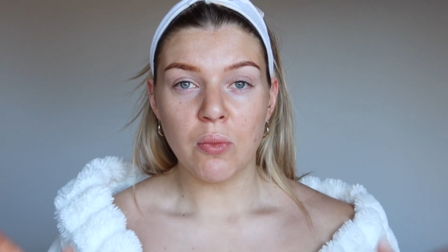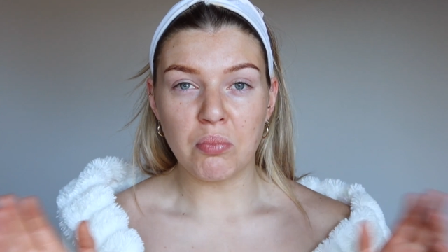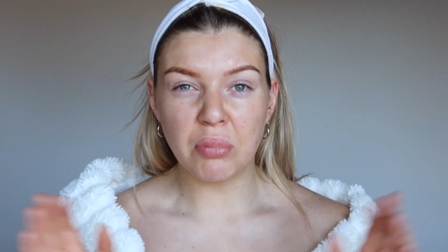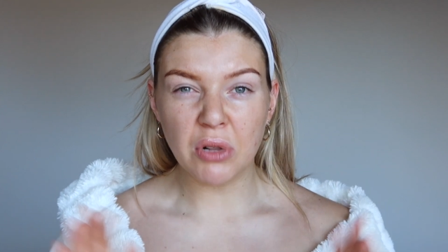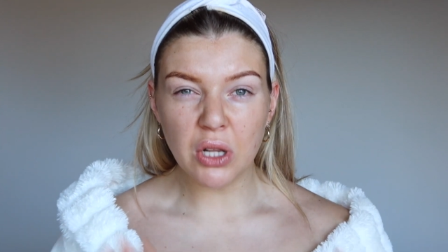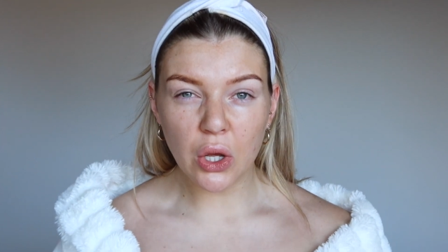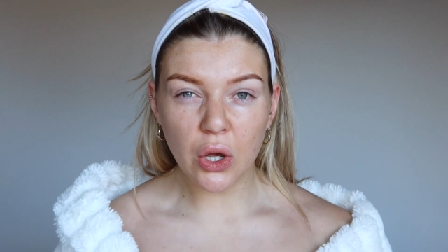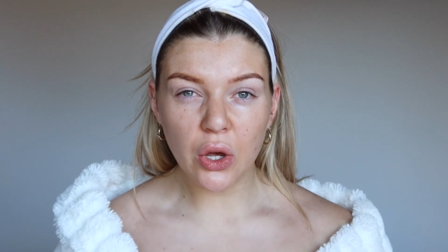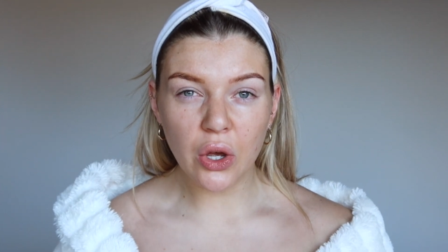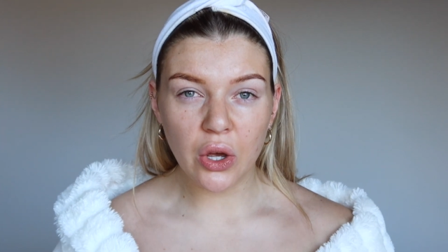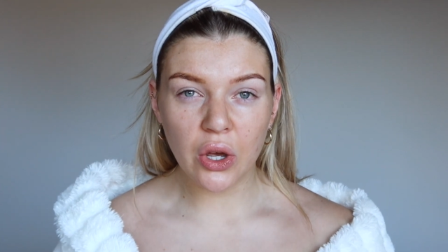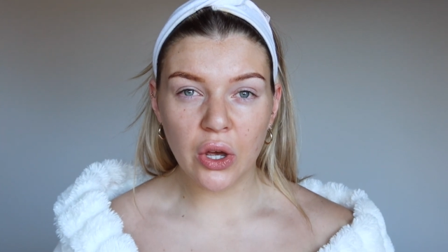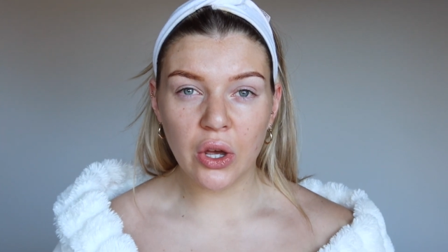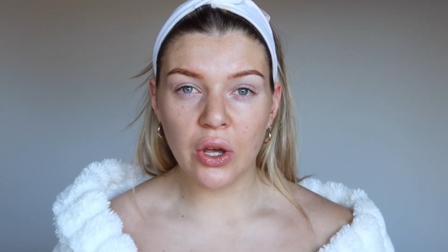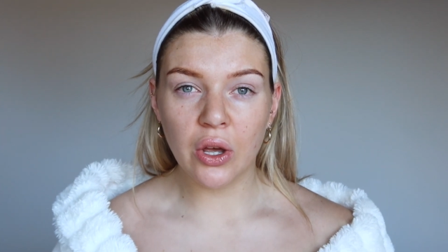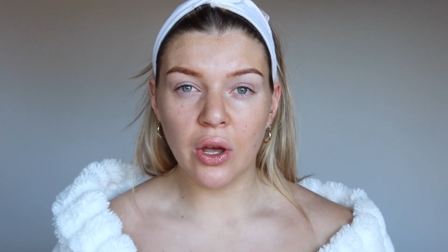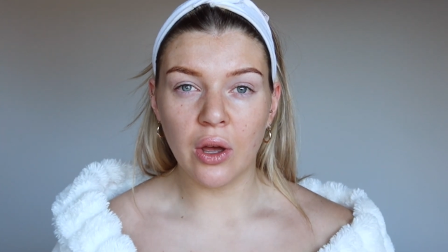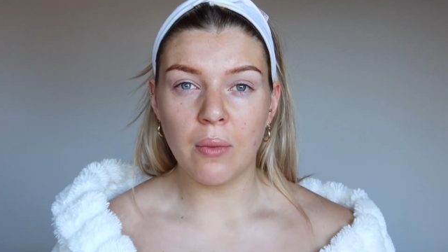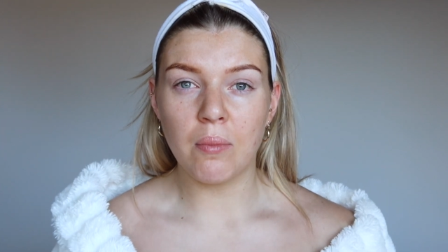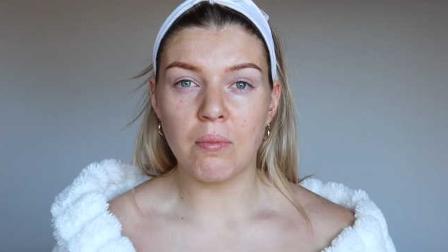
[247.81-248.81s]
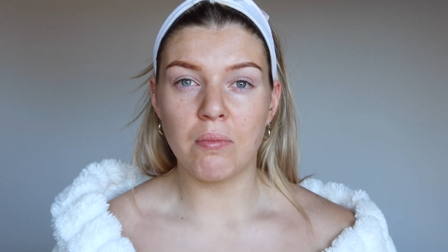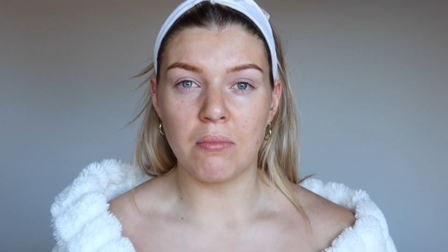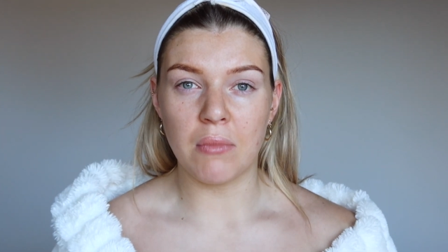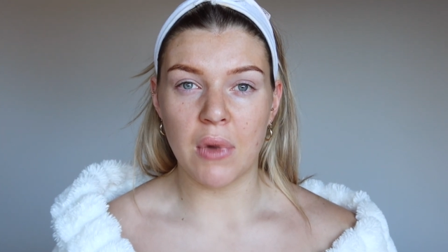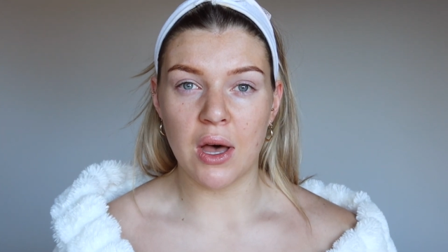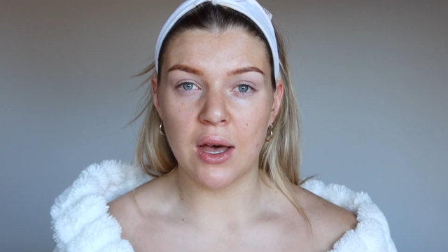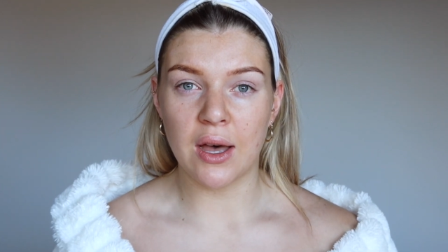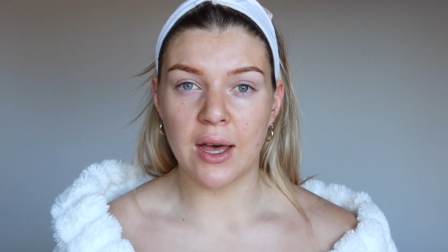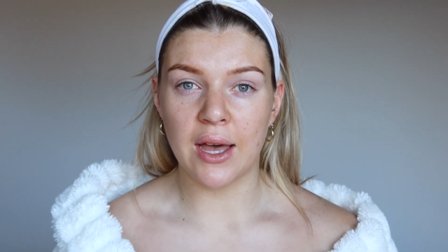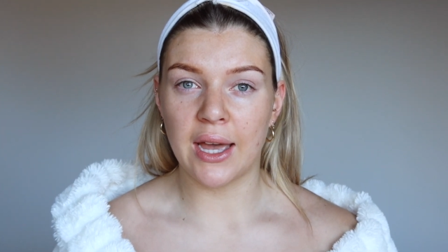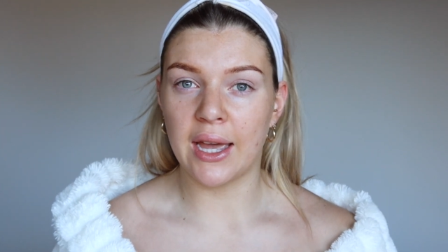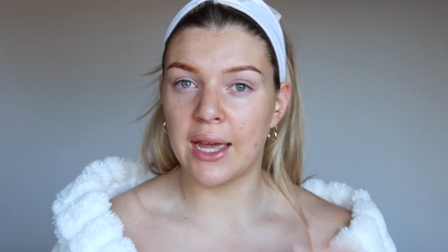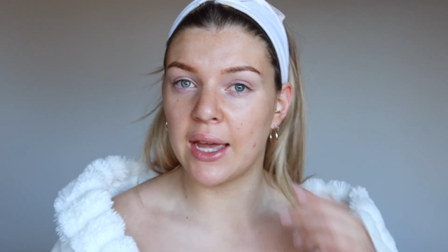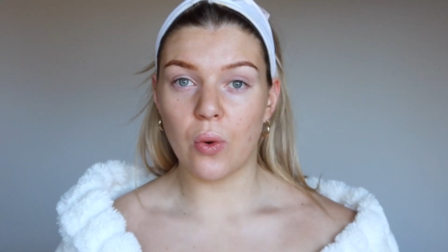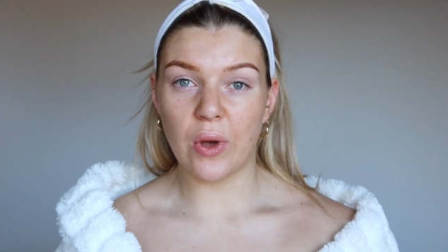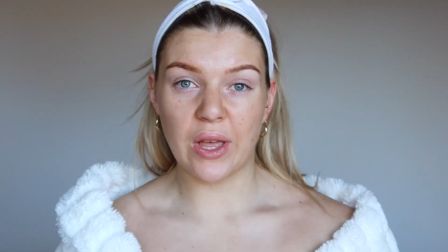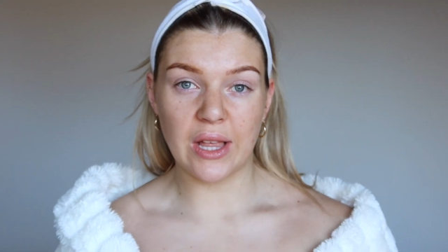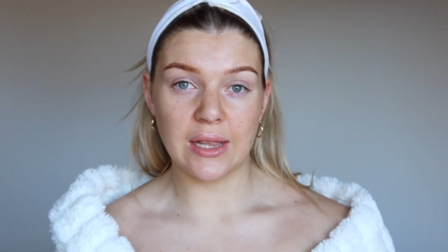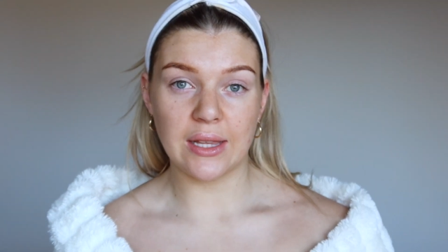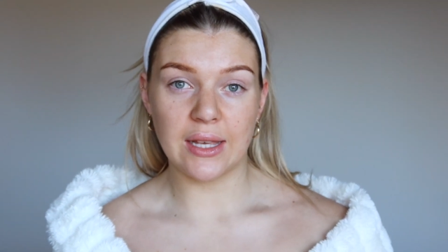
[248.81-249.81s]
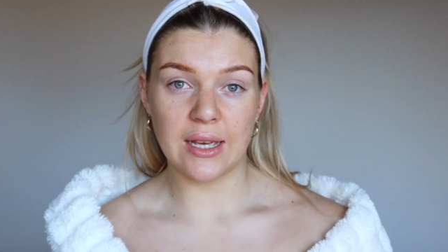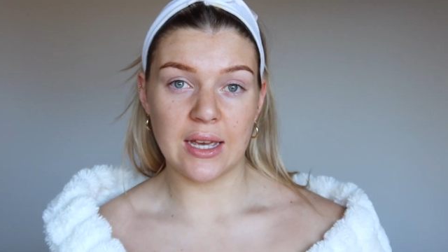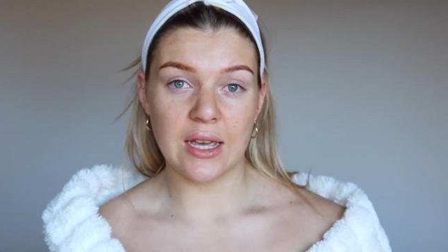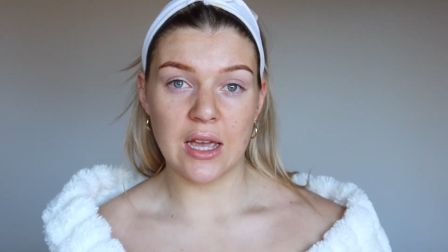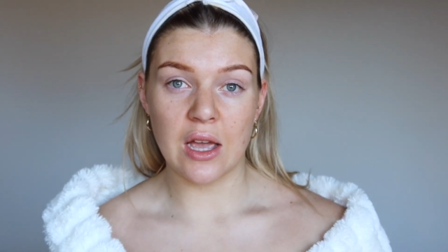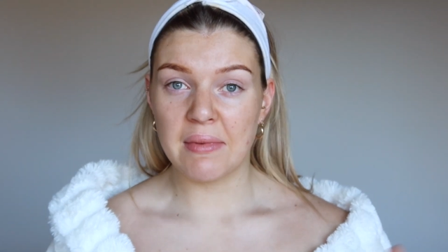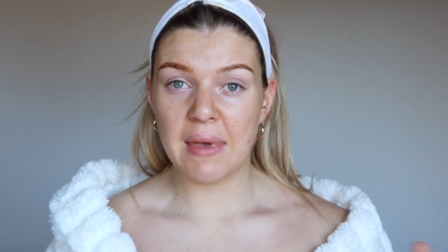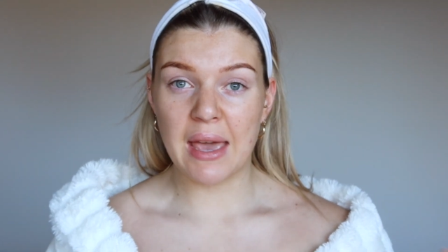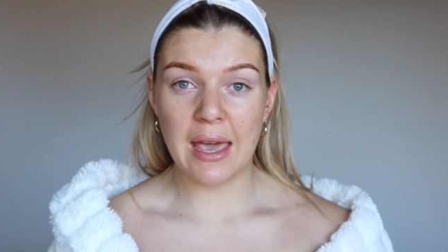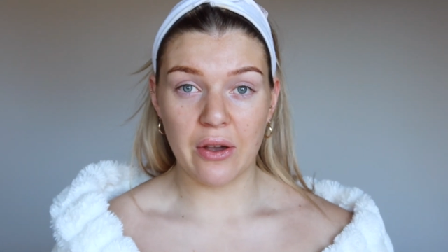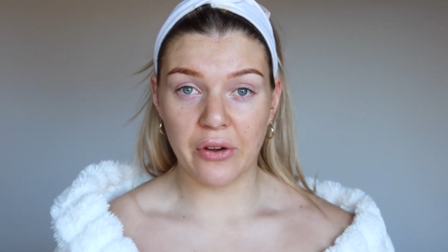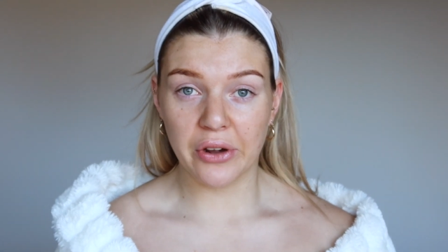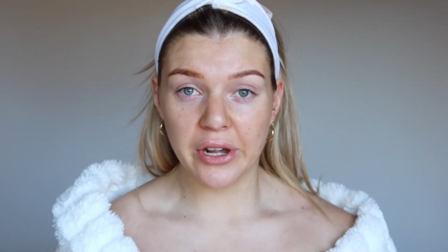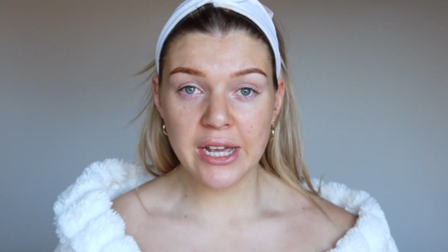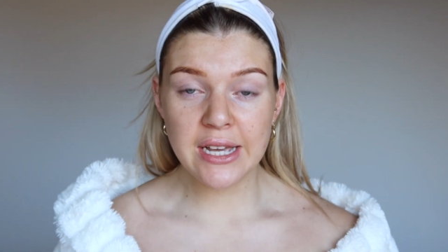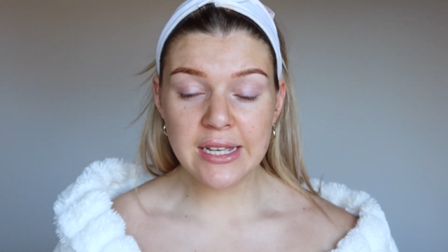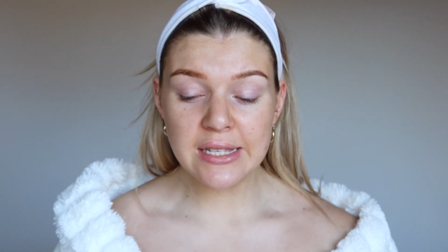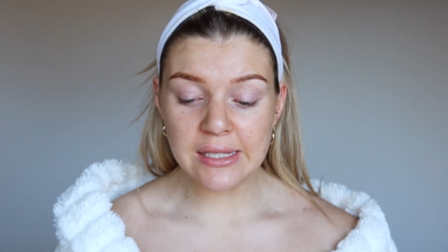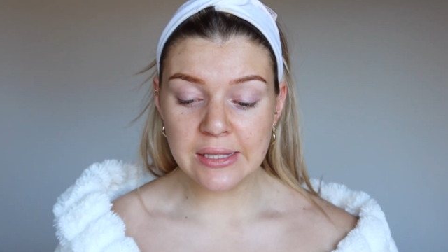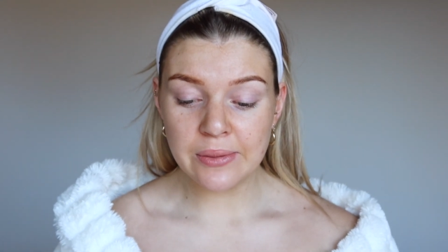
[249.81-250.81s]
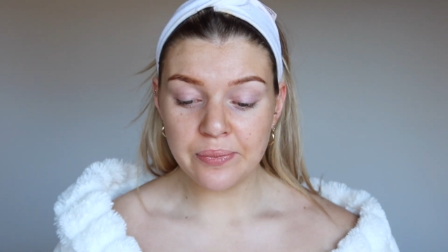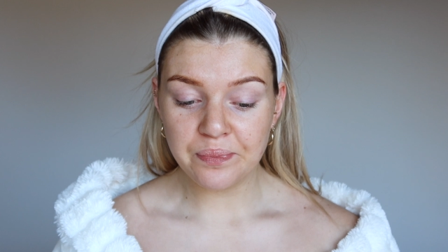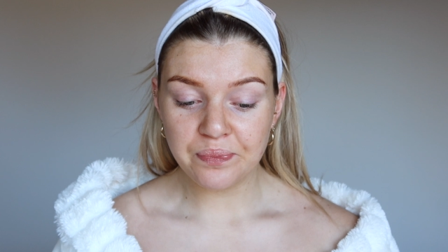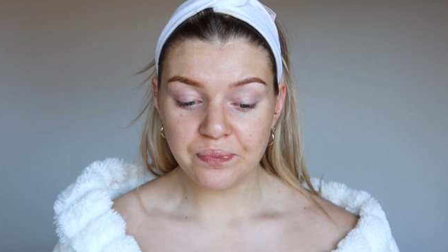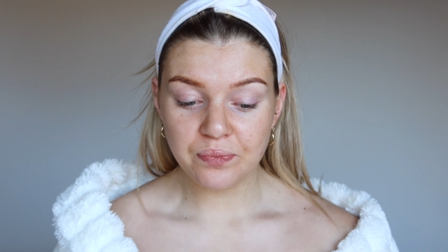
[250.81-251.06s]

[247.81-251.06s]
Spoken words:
blur my oily areas.